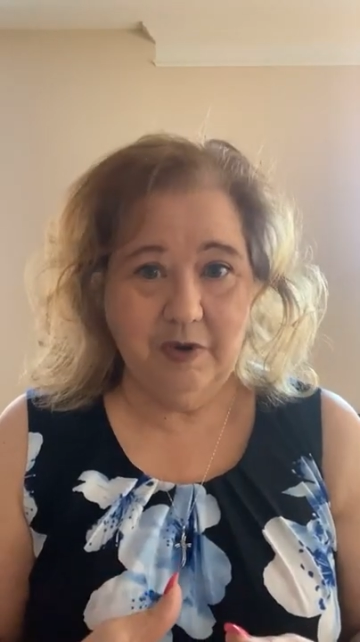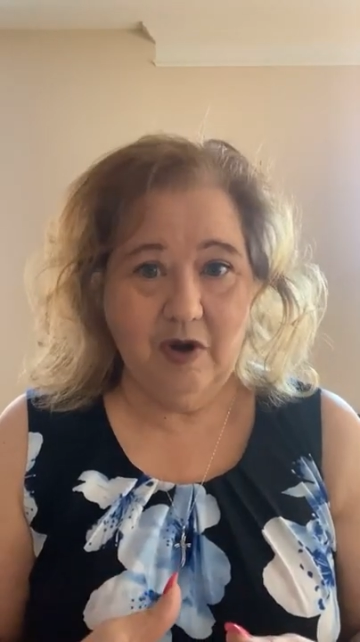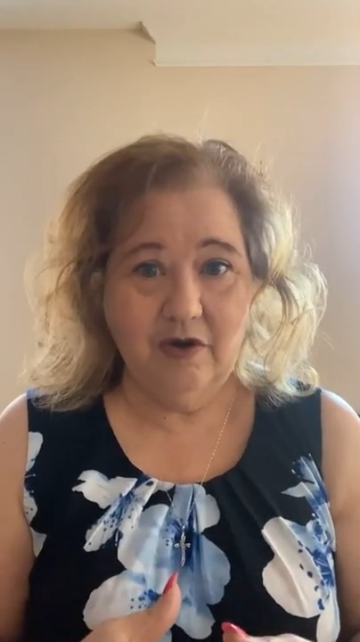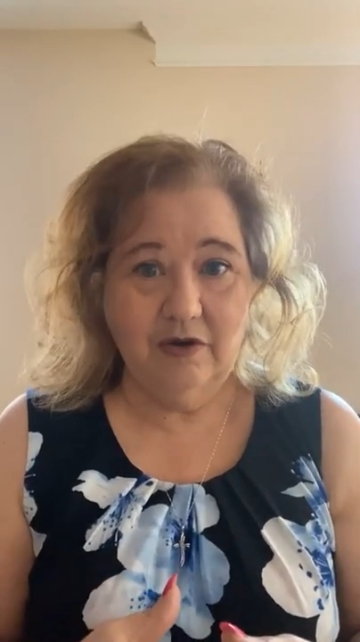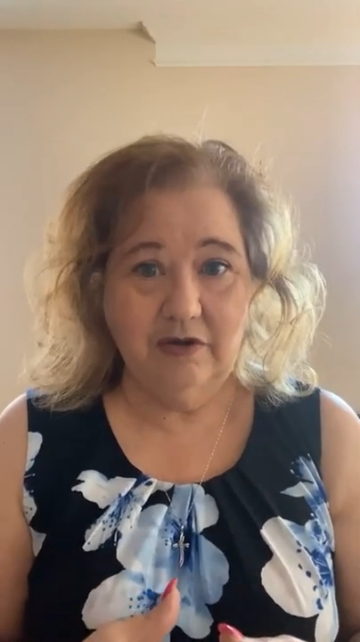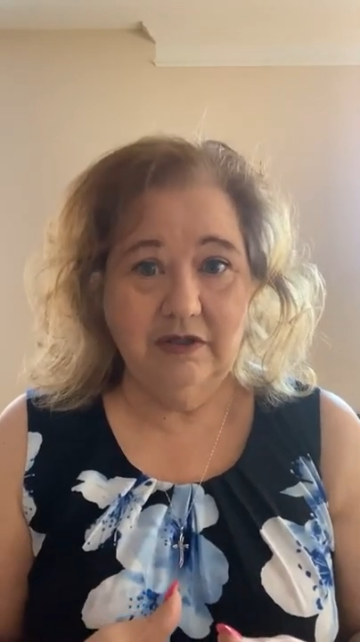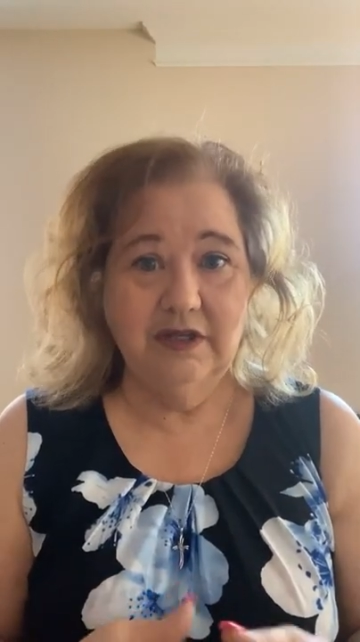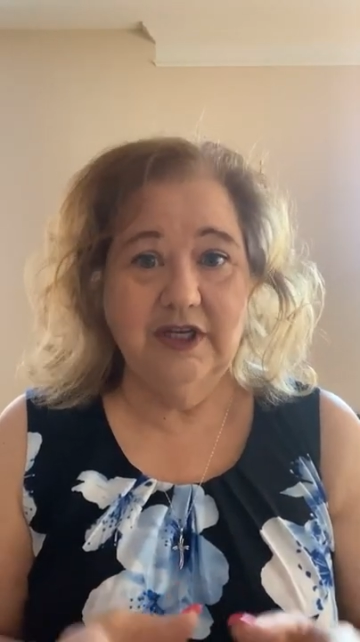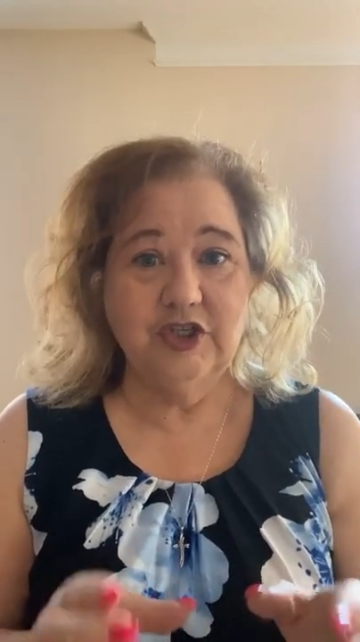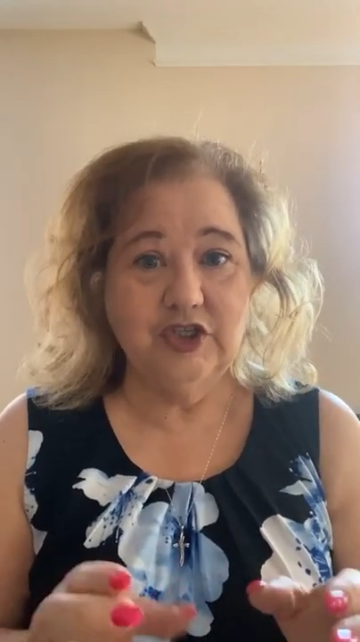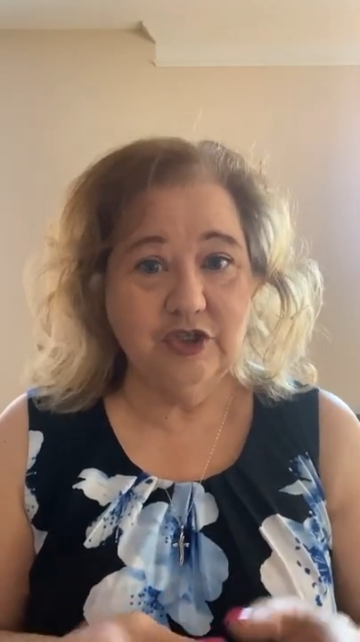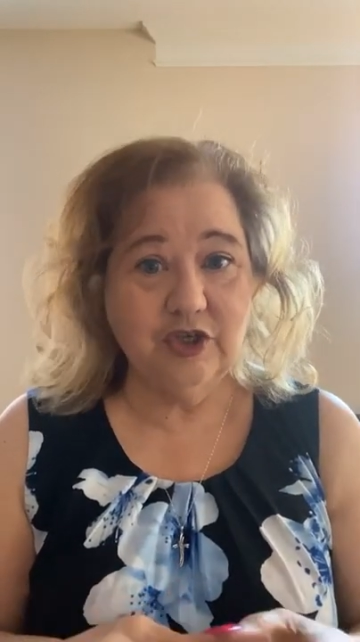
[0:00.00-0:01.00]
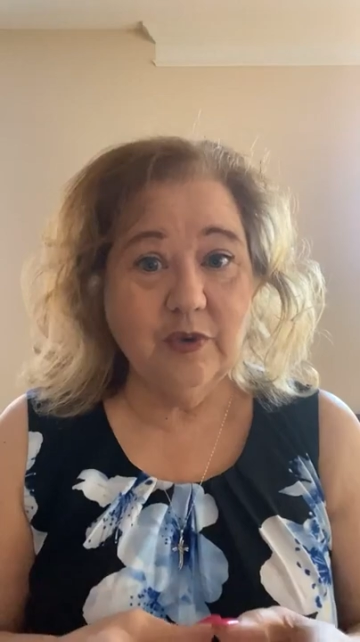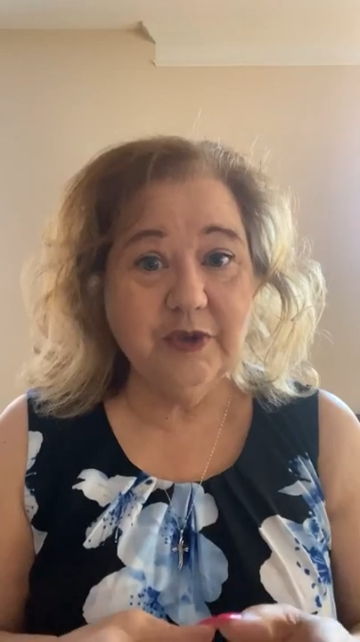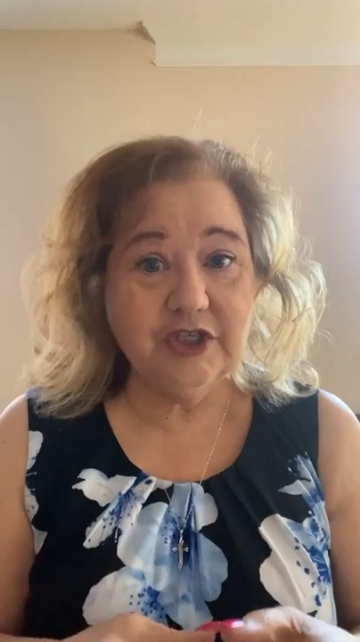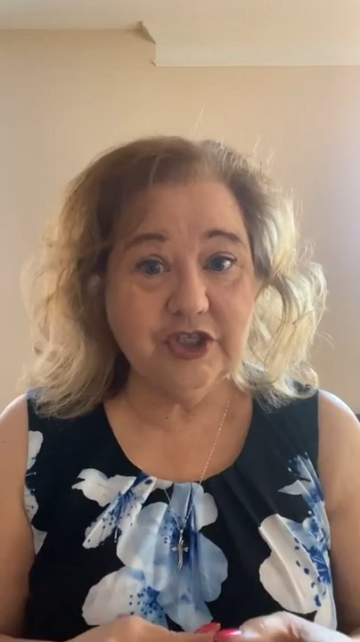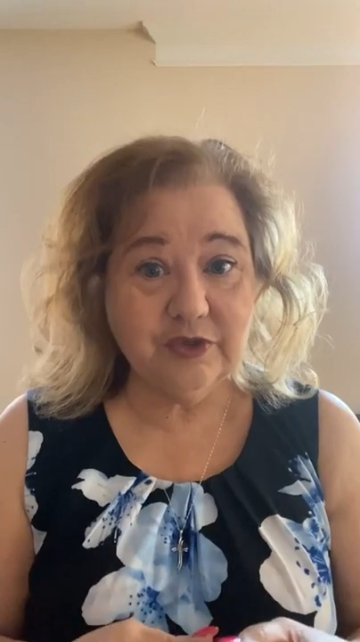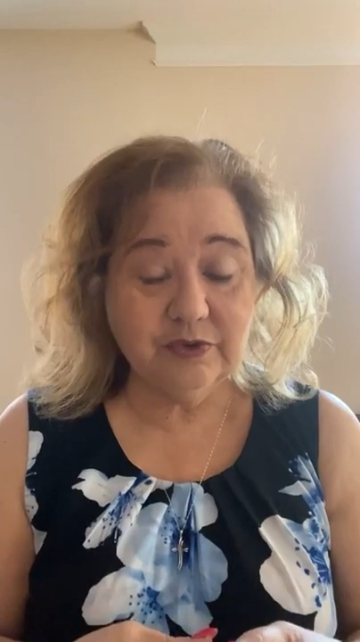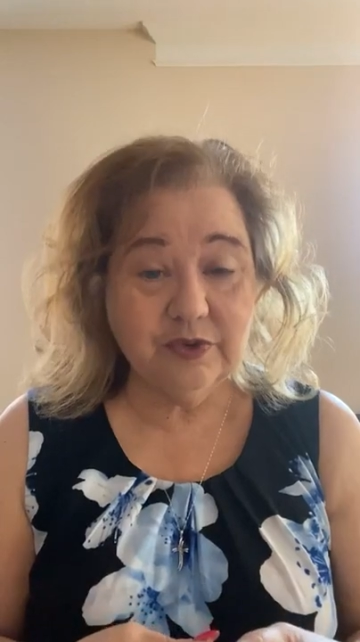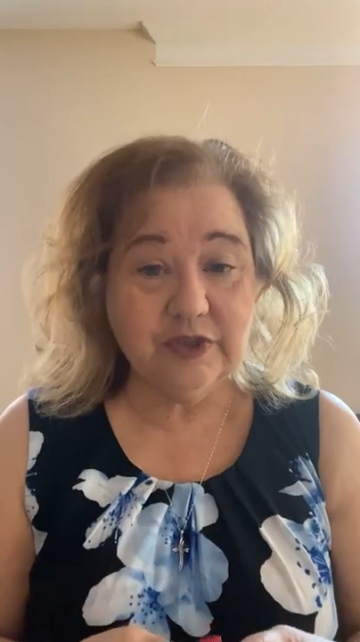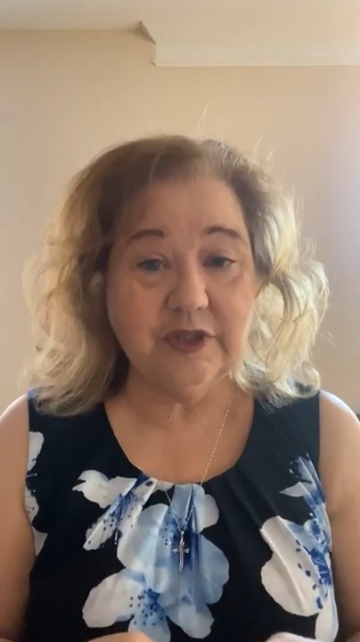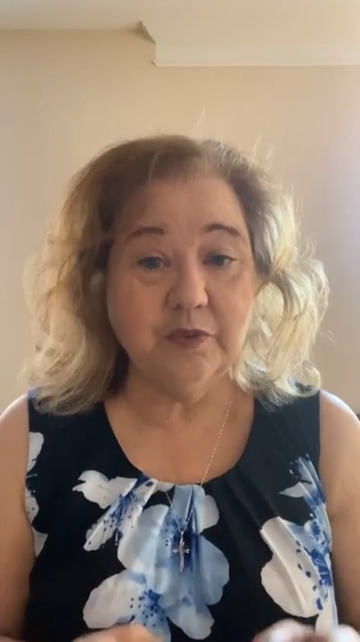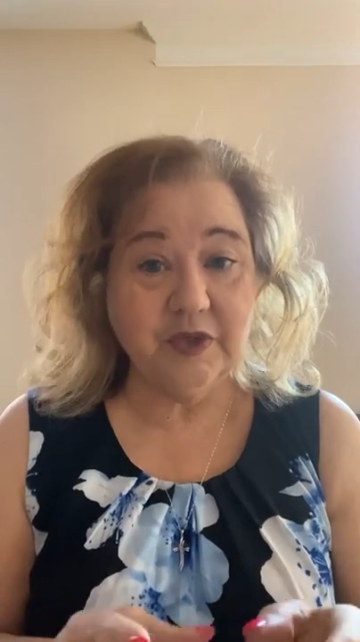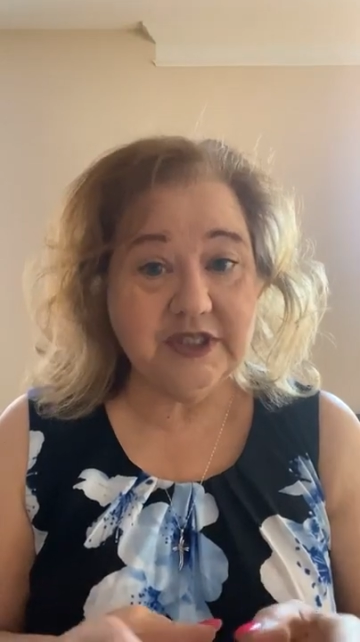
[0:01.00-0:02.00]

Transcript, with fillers: Paul, as you go into Jerusalem,